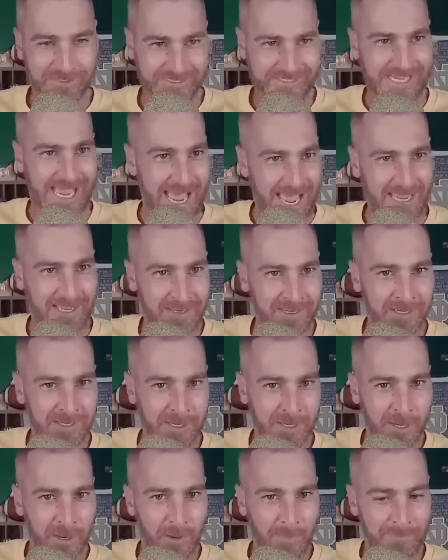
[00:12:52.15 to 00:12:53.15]
set,
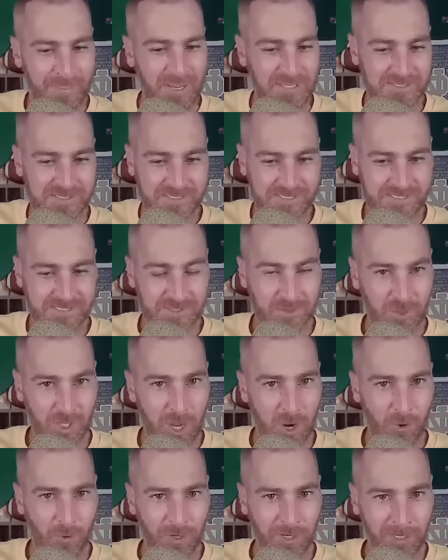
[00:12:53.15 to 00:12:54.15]
but
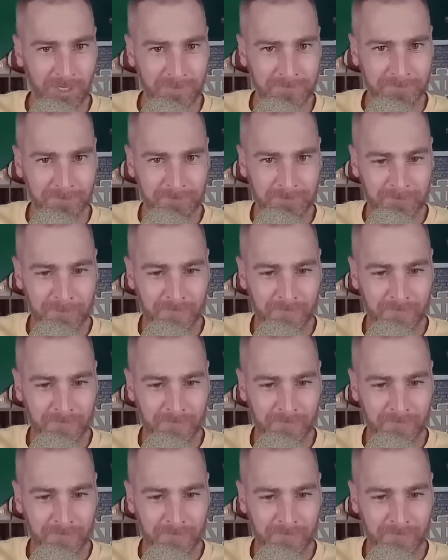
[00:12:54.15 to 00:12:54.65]
slower,